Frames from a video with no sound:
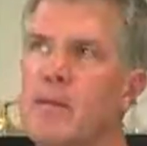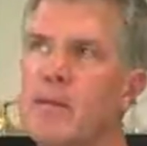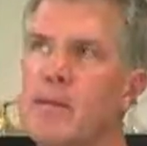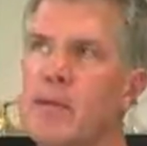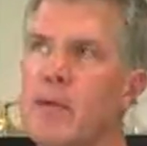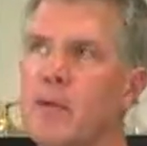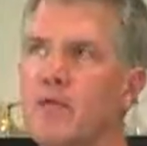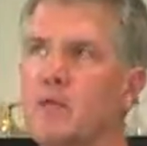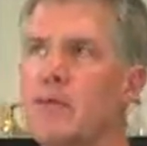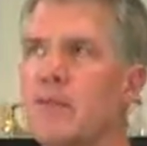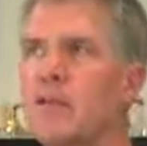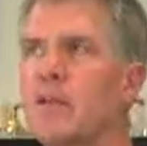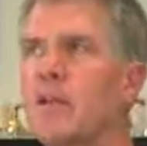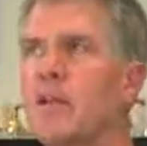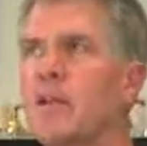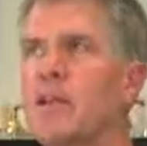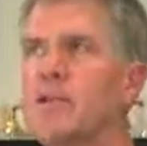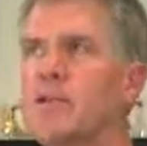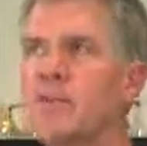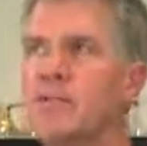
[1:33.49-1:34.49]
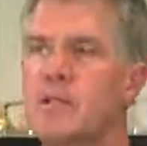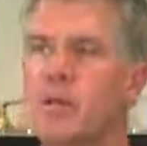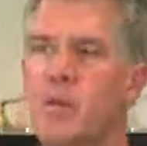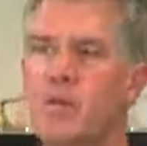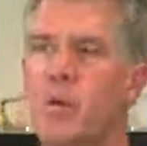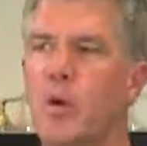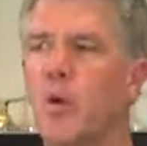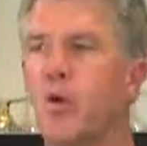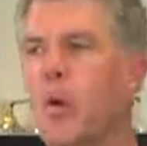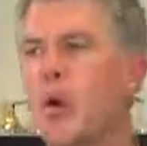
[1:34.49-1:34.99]
we also then looked and
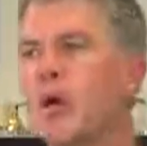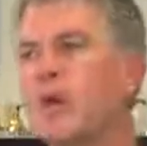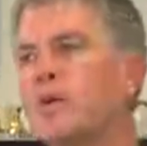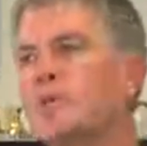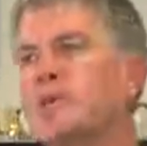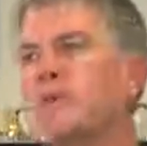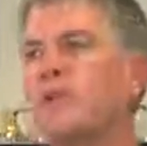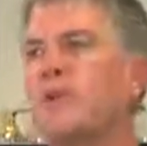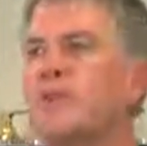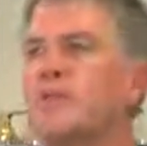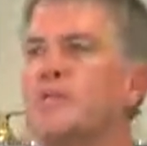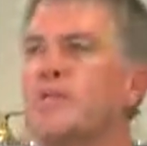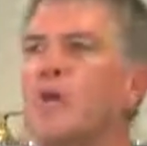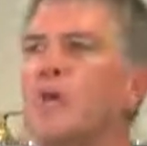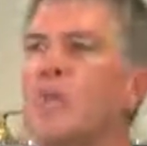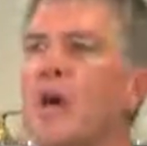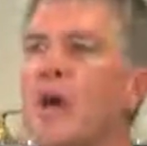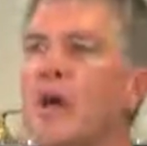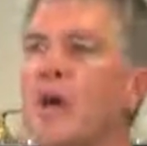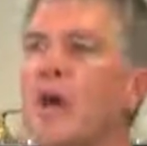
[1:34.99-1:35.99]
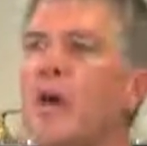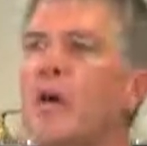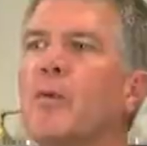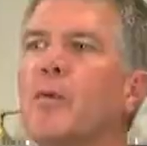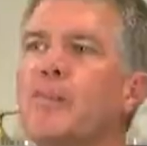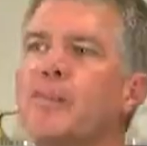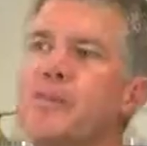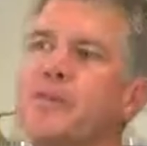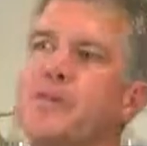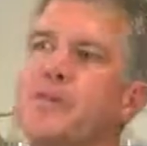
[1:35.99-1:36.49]
said, well, where else can this robot go?
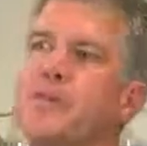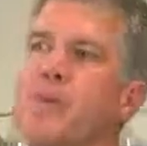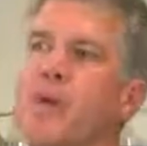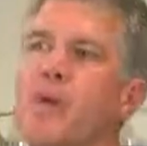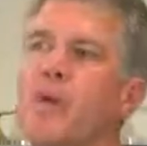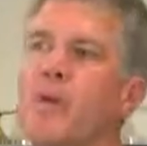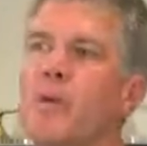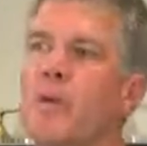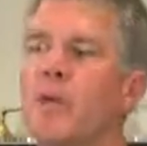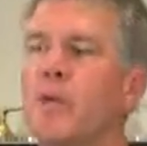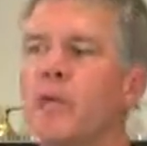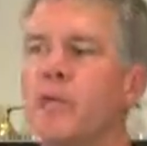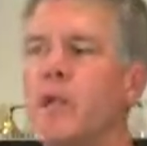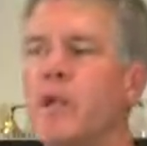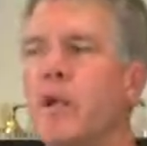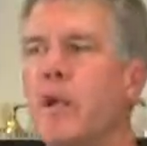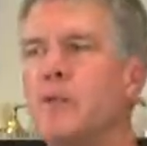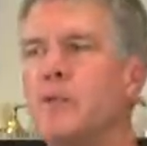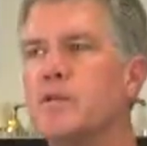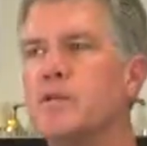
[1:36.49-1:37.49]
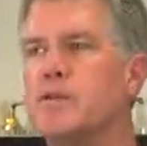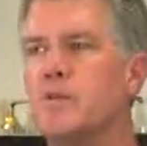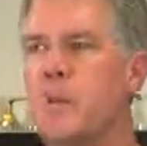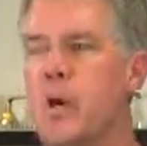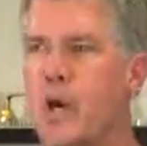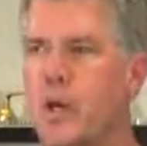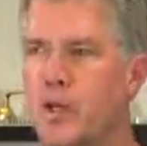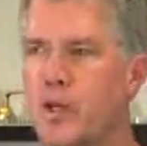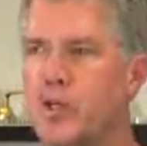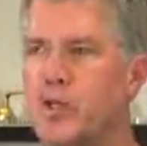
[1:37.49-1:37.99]
So we looked at other
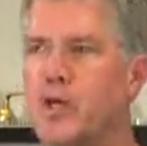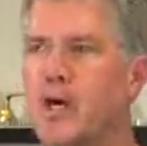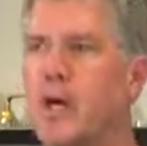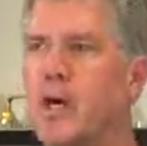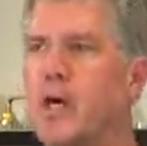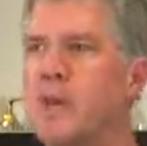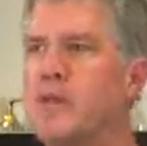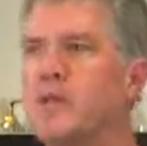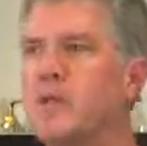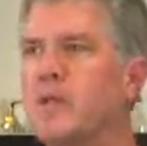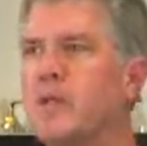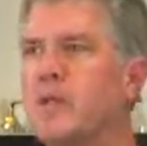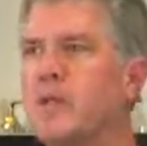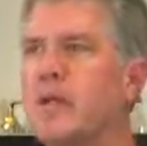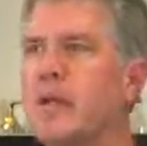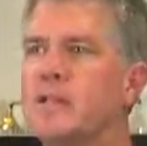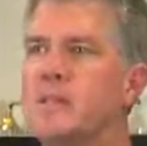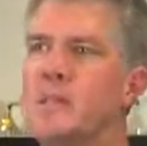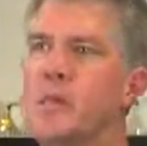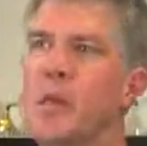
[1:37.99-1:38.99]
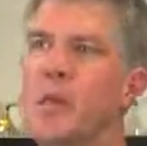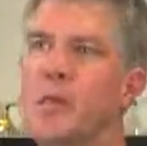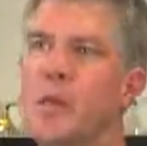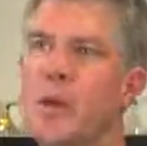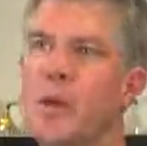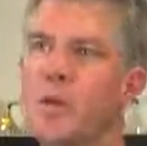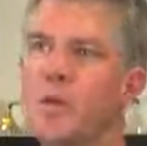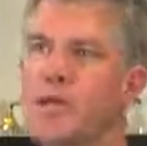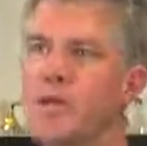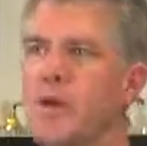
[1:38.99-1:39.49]
smaller jobs, and that's what
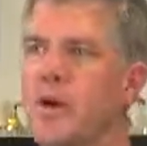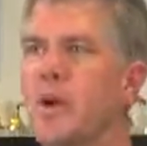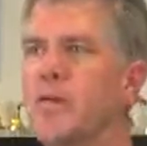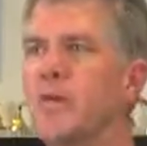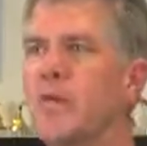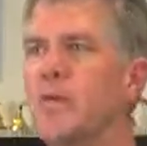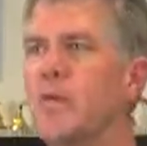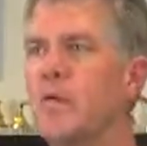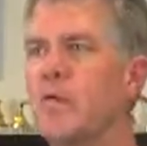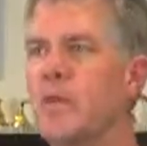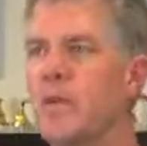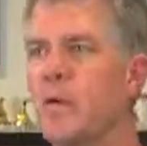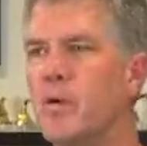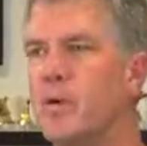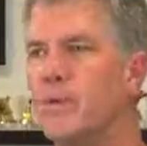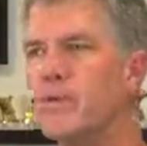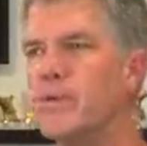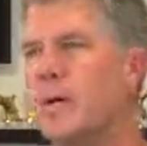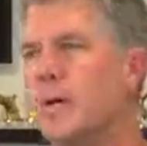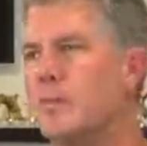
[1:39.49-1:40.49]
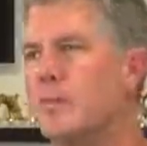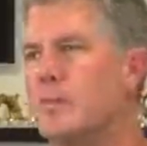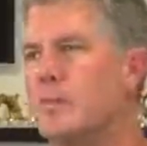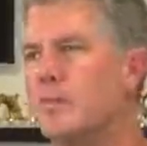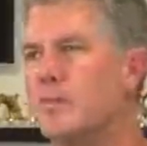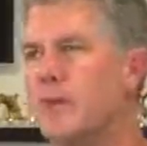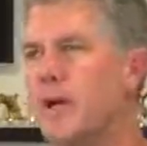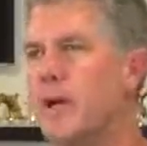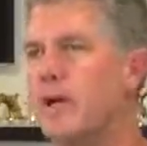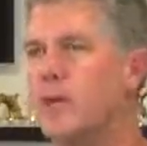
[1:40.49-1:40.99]
we were striving for the whole time, was to
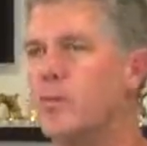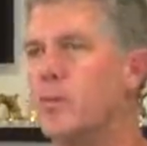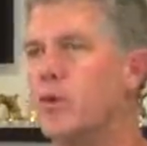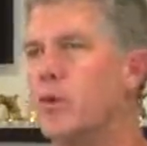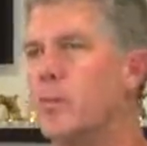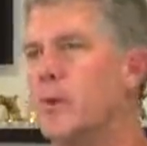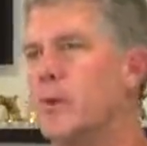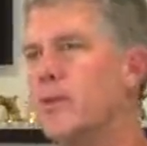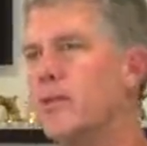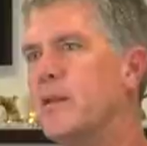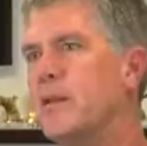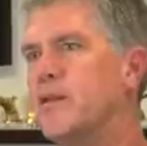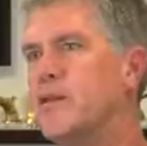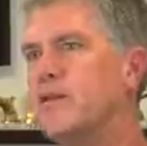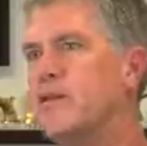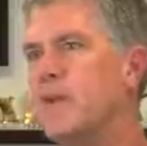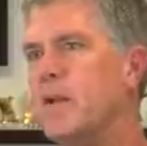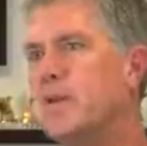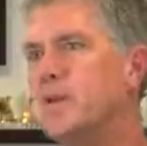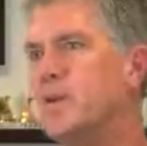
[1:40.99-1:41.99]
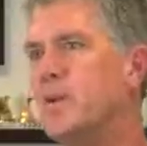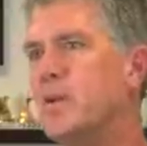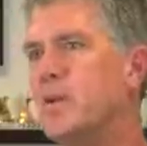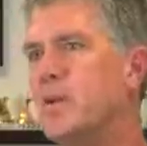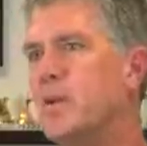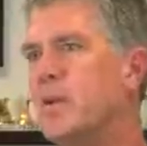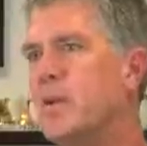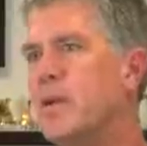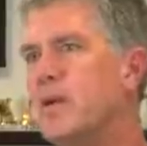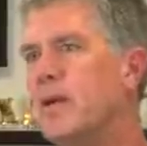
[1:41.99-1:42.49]
find a robot that was
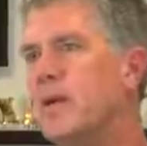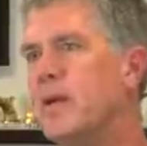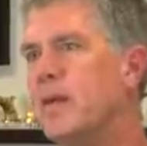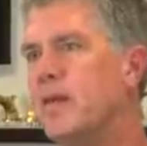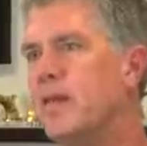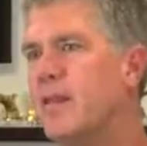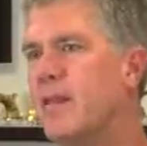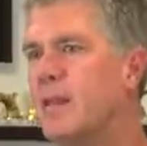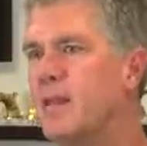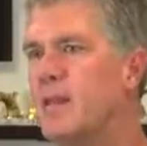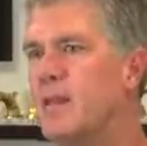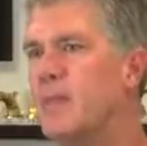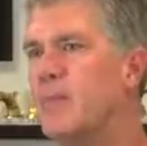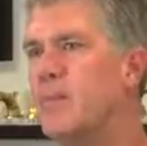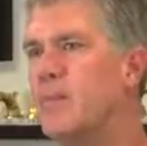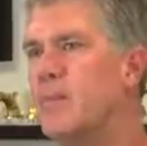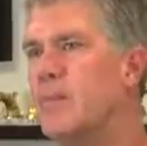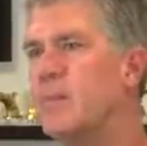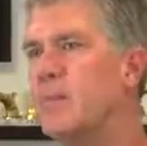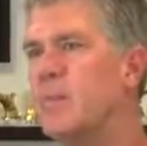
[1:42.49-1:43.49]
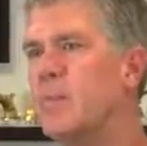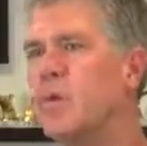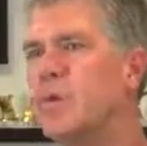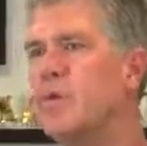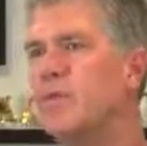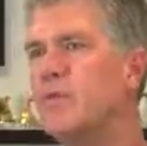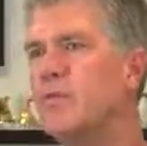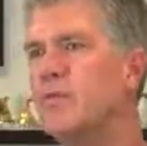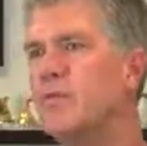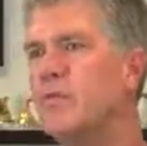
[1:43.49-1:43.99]
flexible, that could be
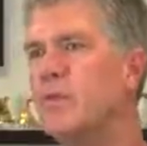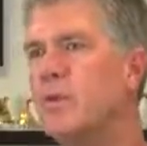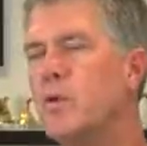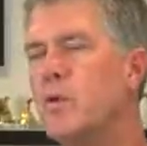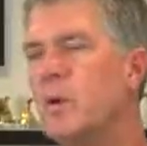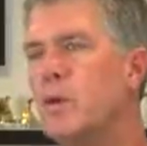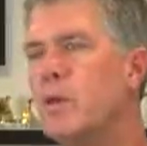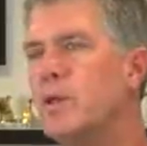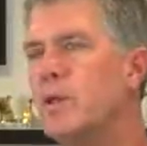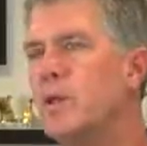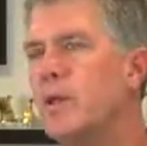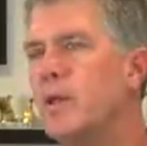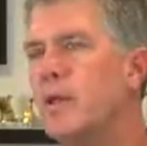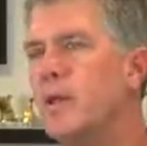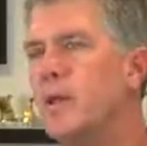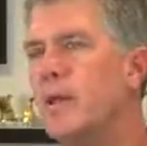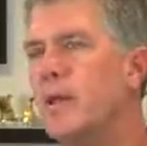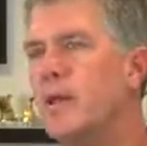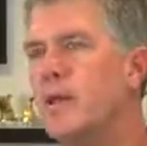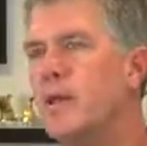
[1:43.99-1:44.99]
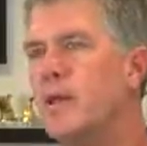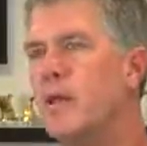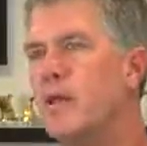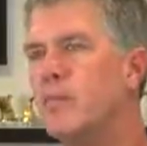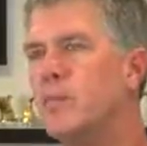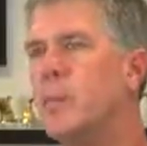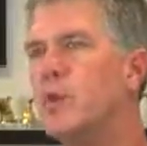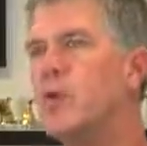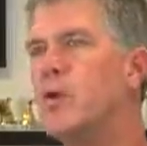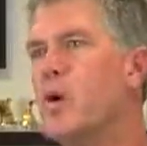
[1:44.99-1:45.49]
moved quickly
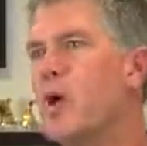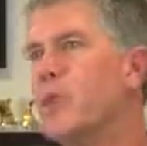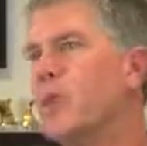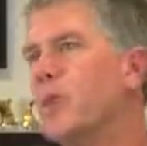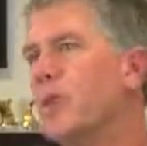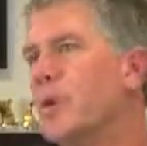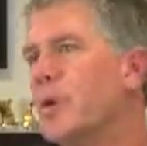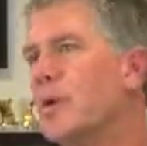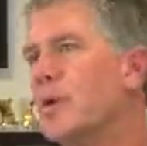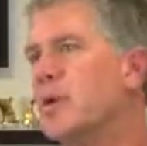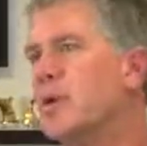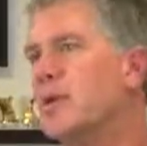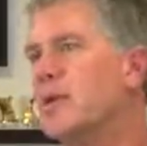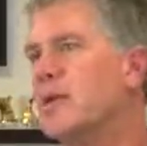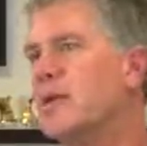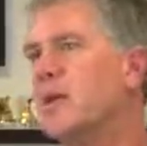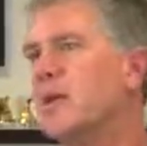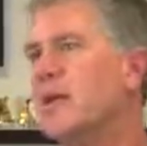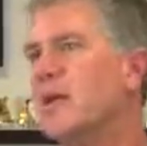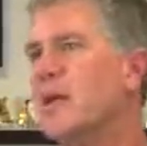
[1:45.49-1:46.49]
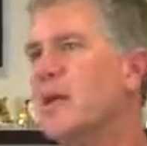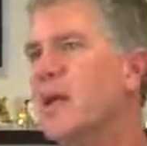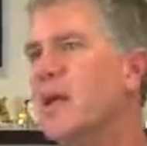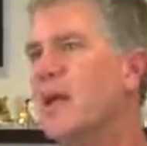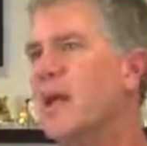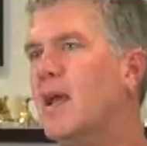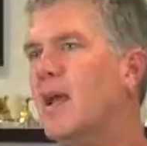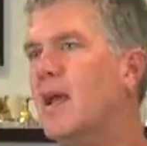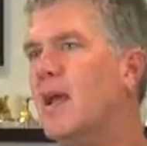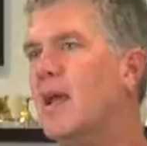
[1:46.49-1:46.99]
and programmed quickly
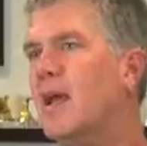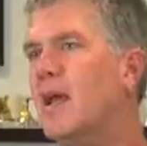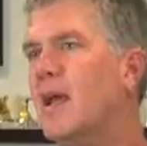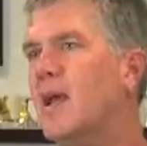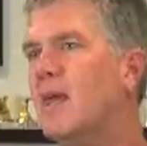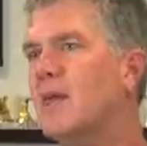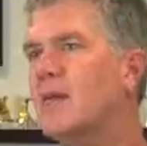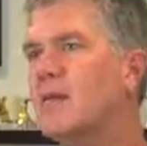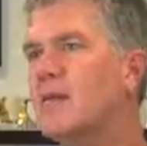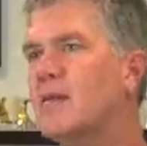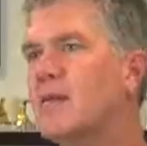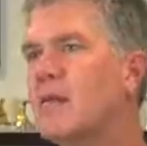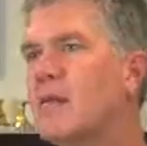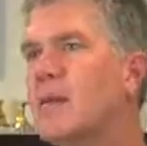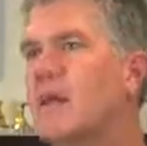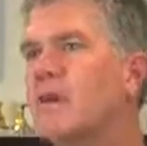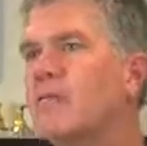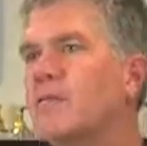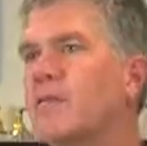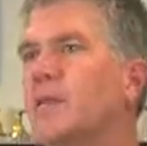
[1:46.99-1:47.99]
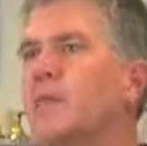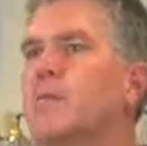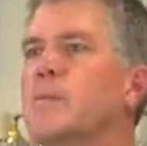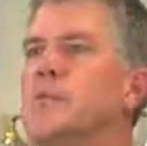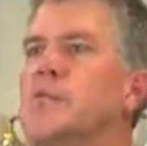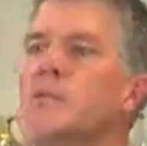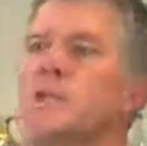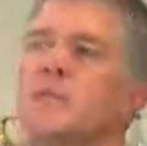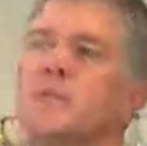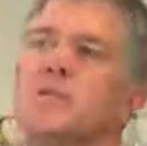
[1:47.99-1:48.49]
and taken from
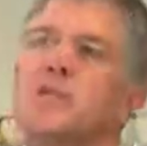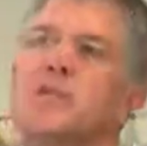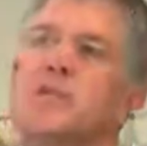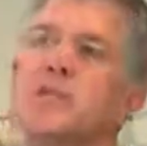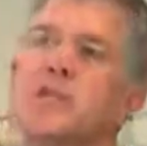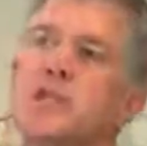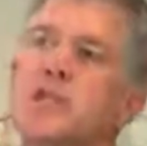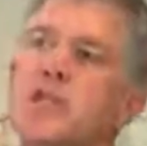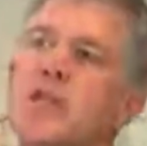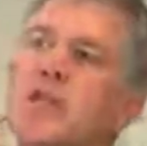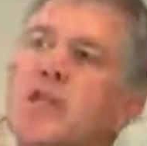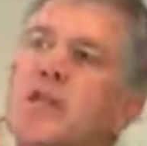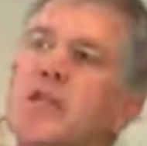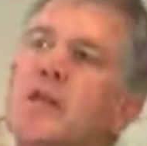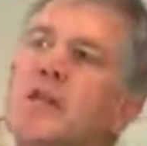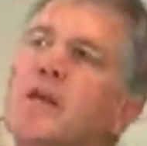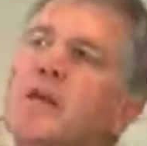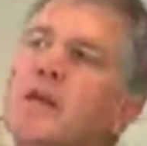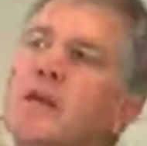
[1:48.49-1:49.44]
machine to machine.